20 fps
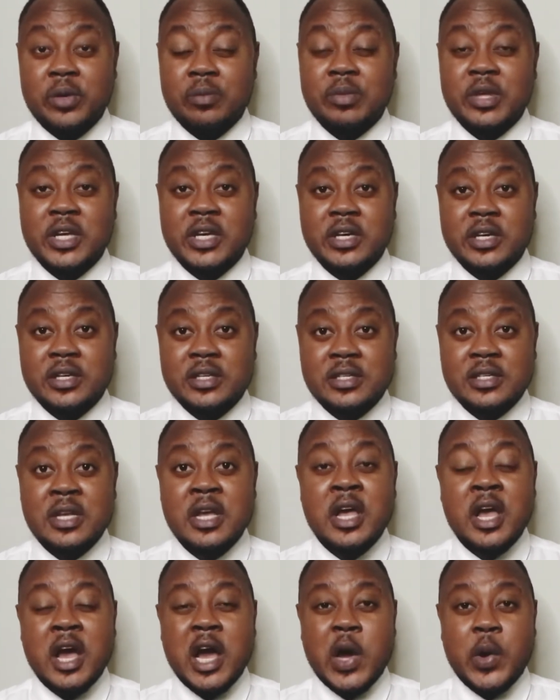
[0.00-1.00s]
because
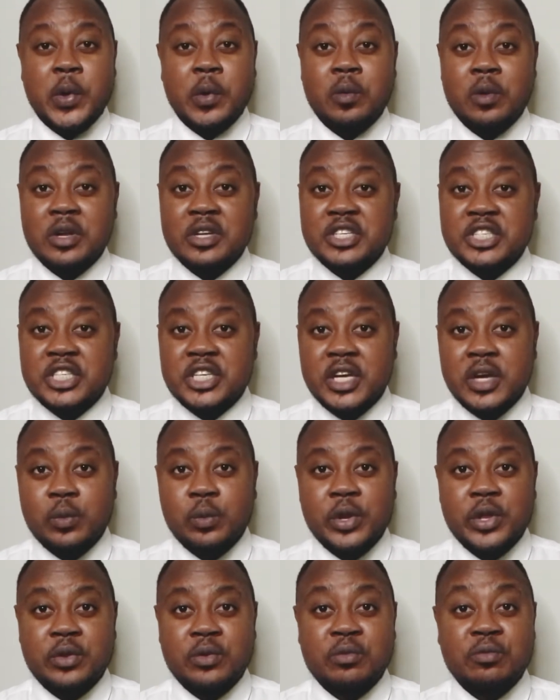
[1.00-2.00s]
I'll equally share
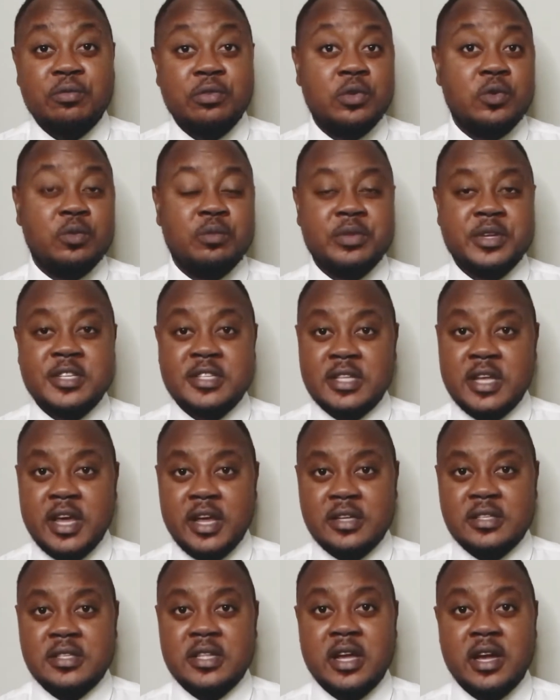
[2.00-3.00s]
with you few
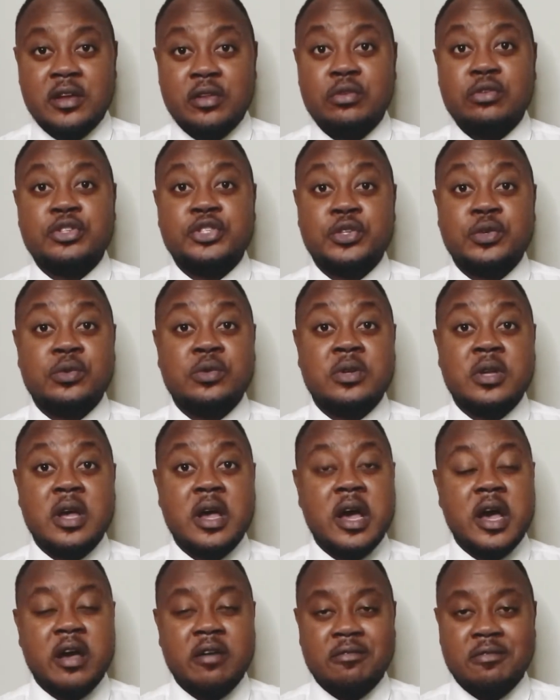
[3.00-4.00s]
mistakes that you should
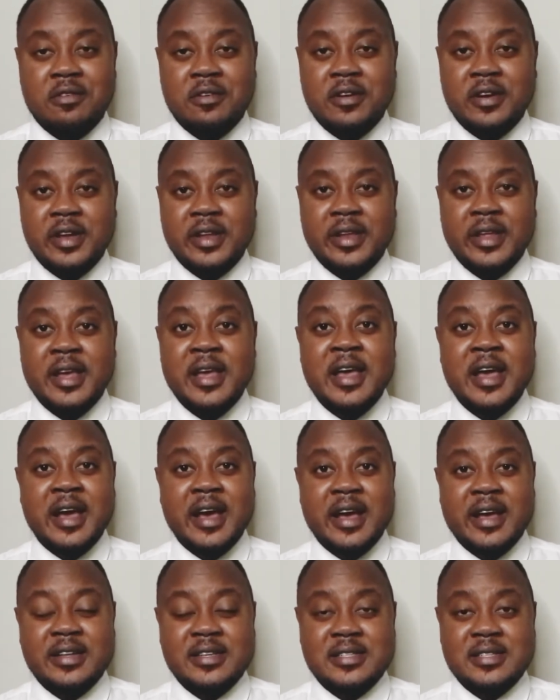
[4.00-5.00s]
avoid
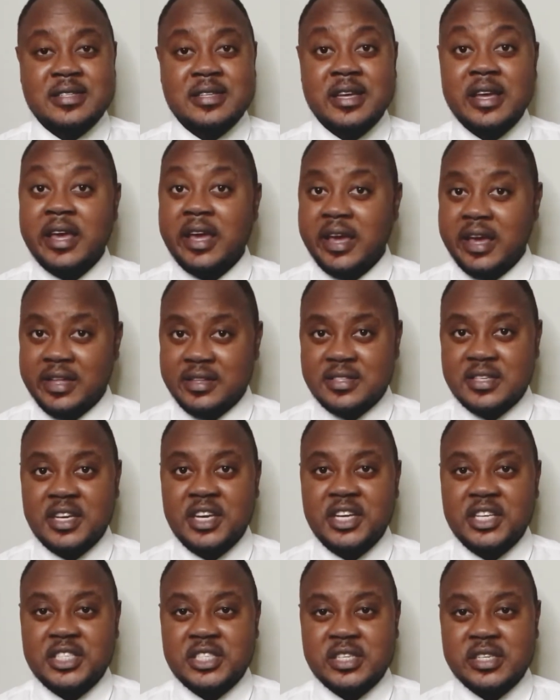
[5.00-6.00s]
as a
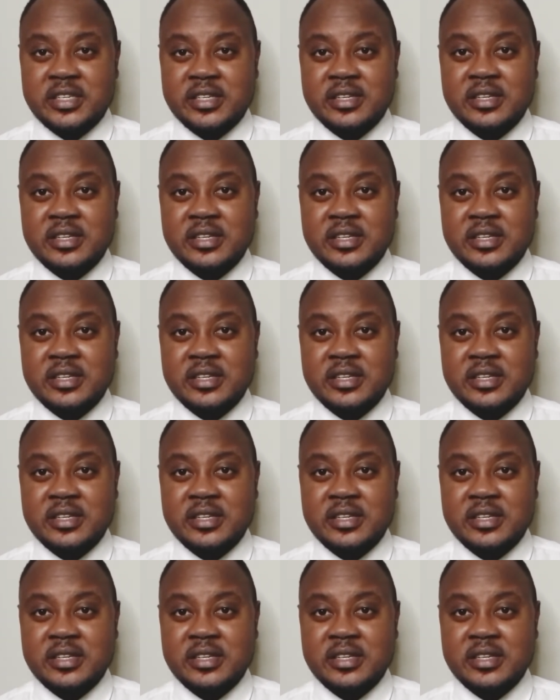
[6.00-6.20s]
teacher.